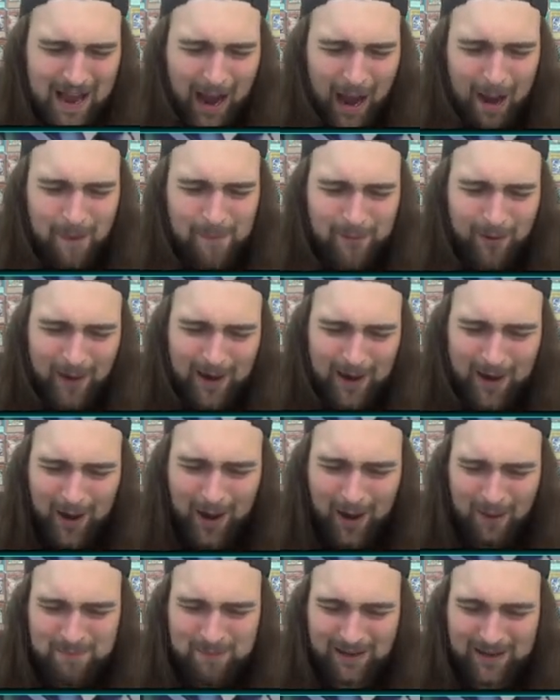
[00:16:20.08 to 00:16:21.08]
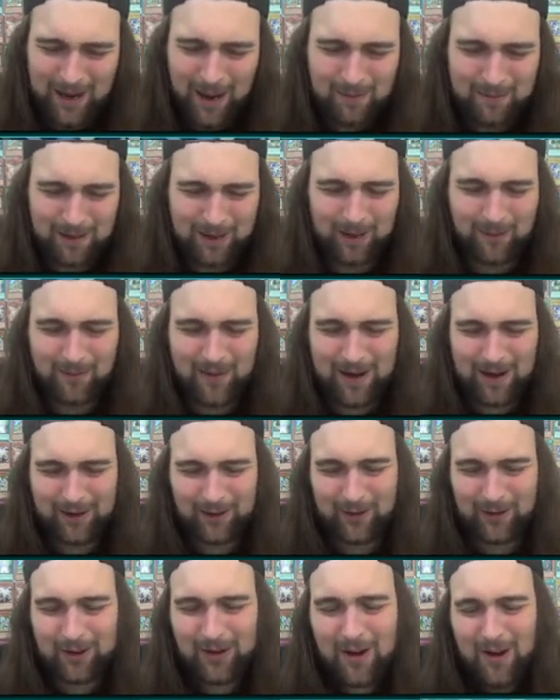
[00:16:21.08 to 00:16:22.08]
I plan on becoming a
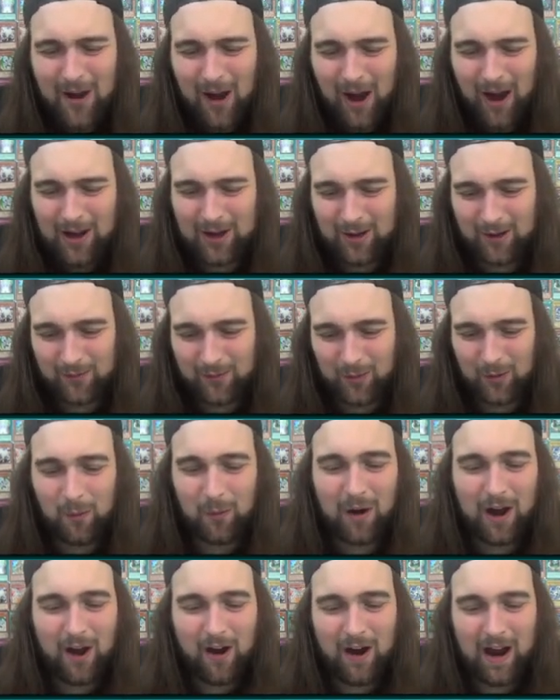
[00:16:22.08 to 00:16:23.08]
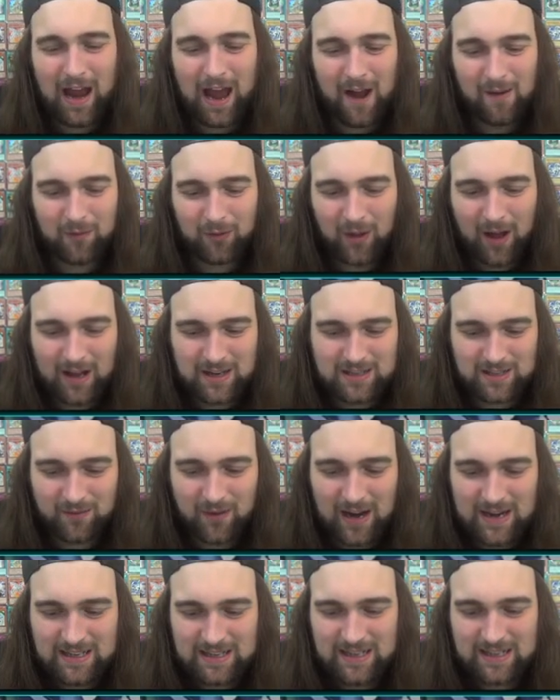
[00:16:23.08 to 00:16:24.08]
regular on here for a while. I have lots of
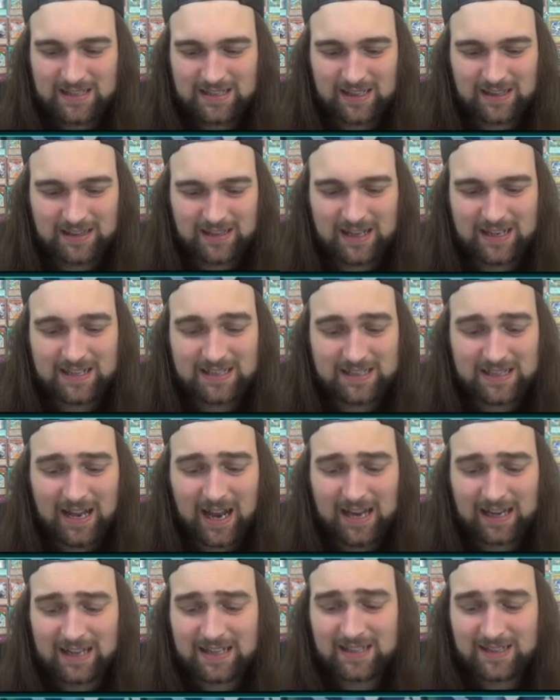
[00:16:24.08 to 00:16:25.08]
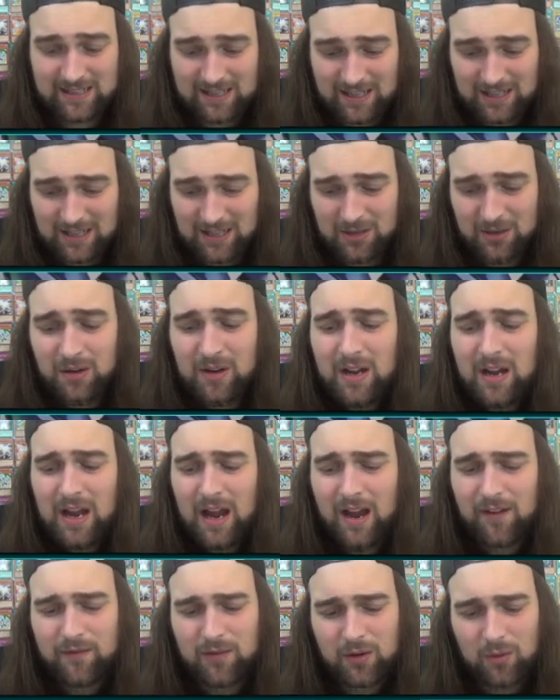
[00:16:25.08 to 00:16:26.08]
ideas and things that I can send you.
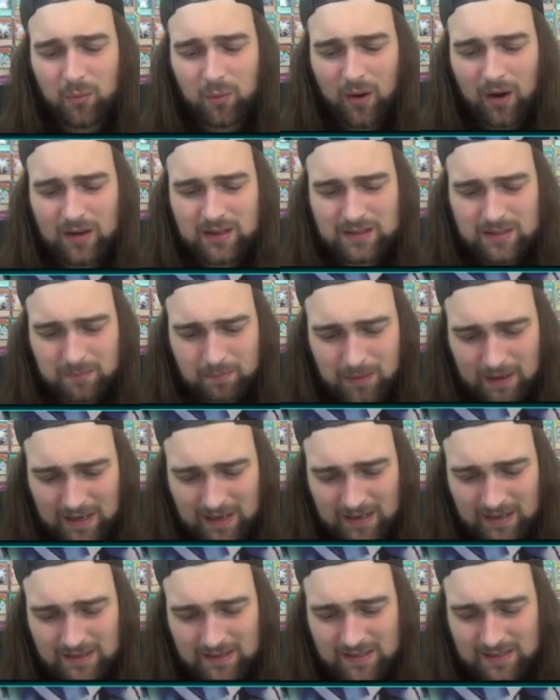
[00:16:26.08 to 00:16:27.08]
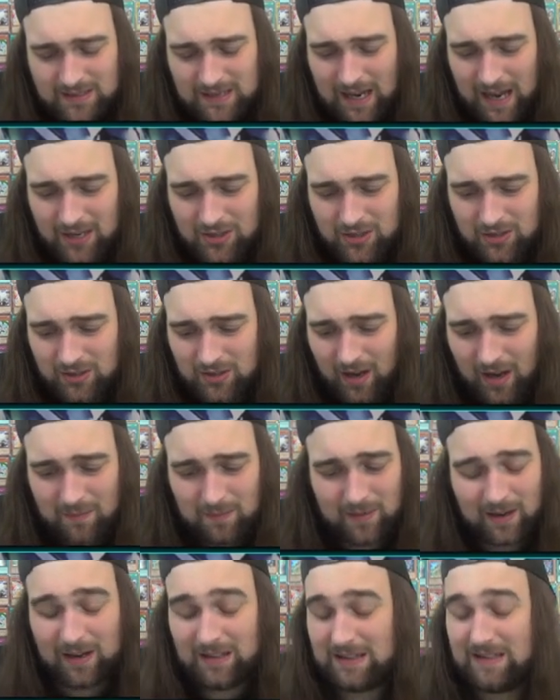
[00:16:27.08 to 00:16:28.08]
If you want pins, statues, I,
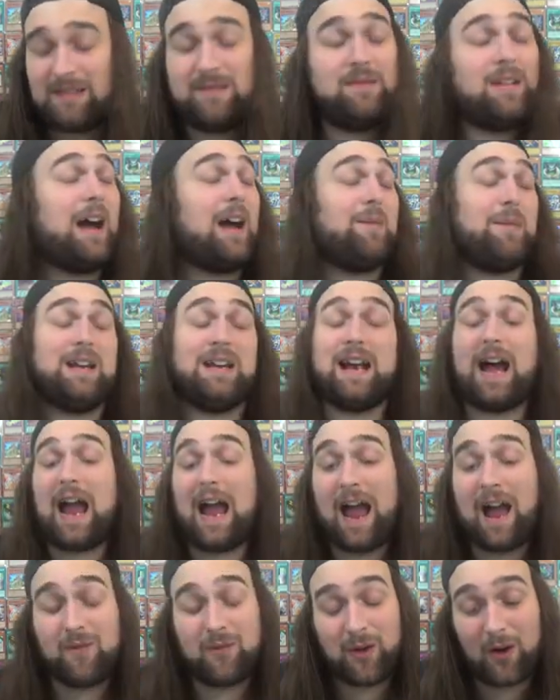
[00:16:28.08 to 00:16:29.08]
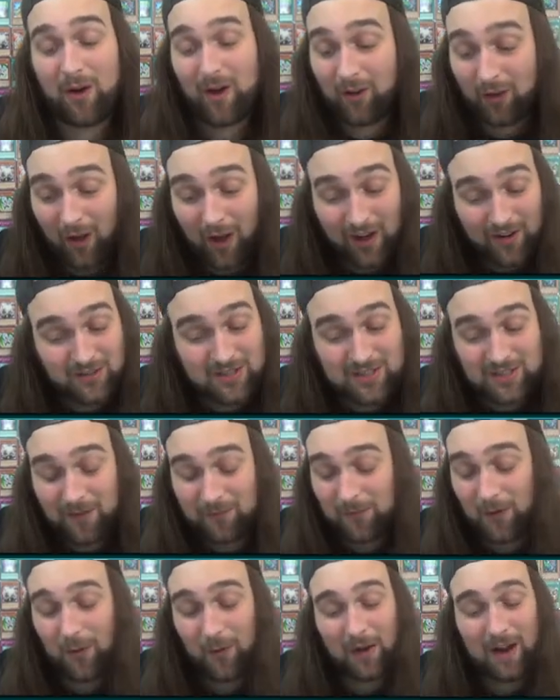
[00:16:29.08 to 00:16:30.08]
I, I, mean, I have a, lot of
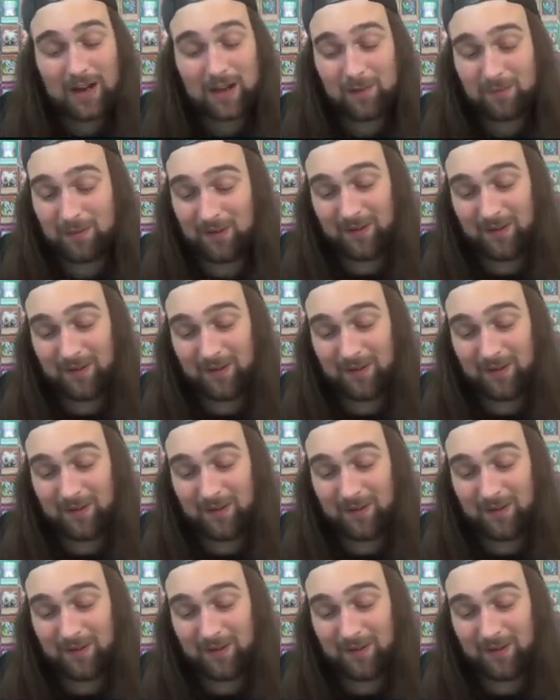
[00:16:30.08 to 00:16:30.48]
stuff already,